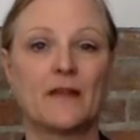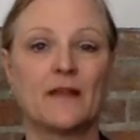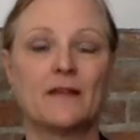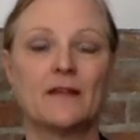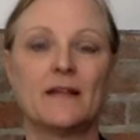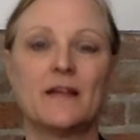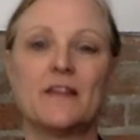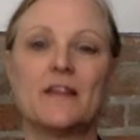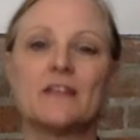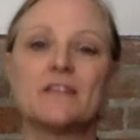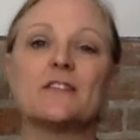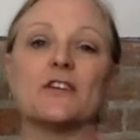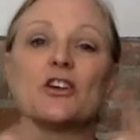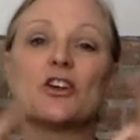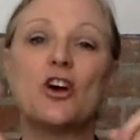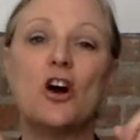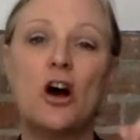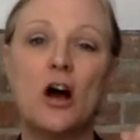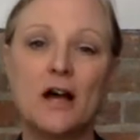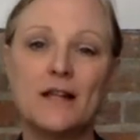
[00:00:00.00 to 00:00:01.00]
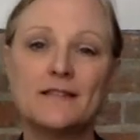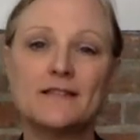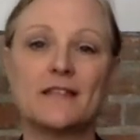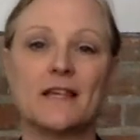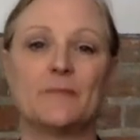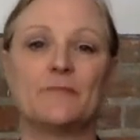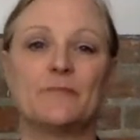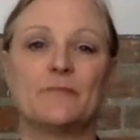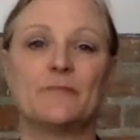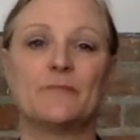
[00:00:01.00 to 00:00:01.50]
Now, that's the
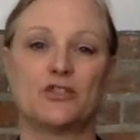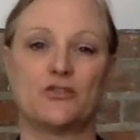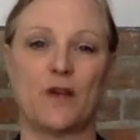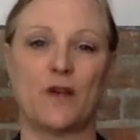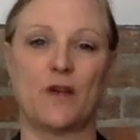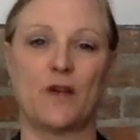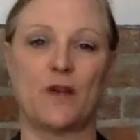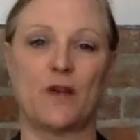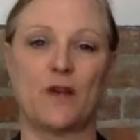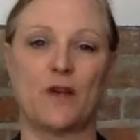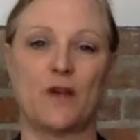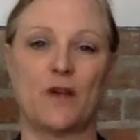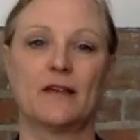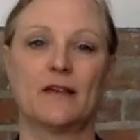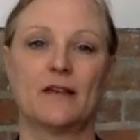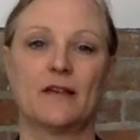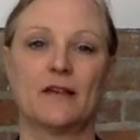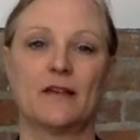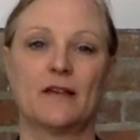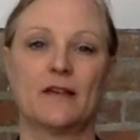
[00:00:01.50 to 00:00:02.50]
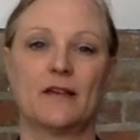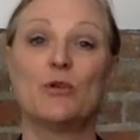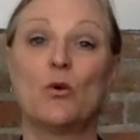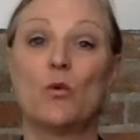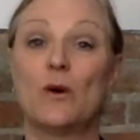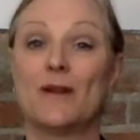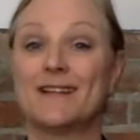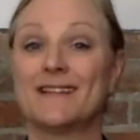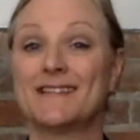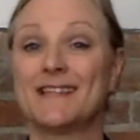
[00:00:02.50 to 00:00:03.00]
concept of strategy, but
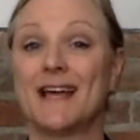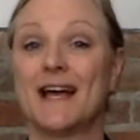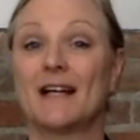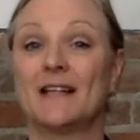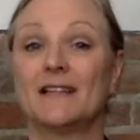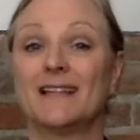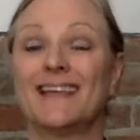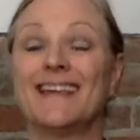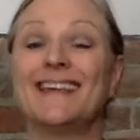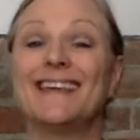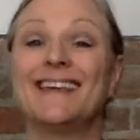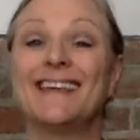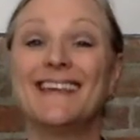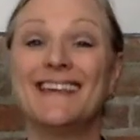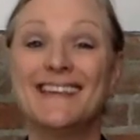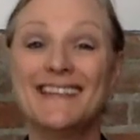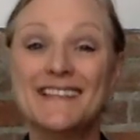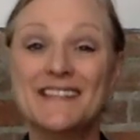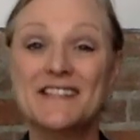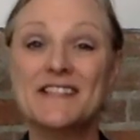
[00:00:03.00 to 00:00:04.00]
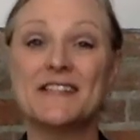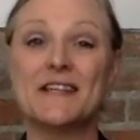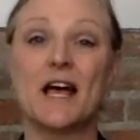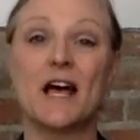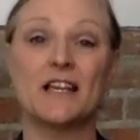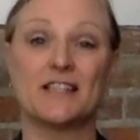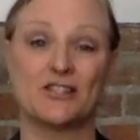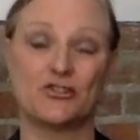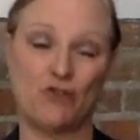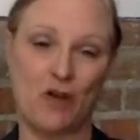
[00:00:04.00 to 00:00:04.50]
what exactly is
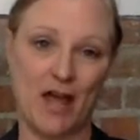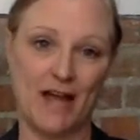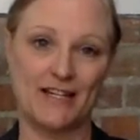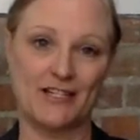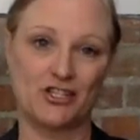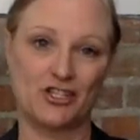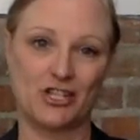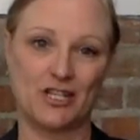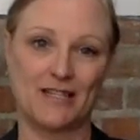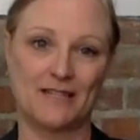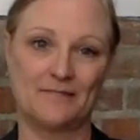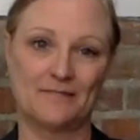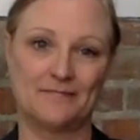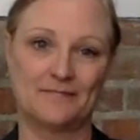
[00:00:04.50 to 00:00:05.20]
a strategy?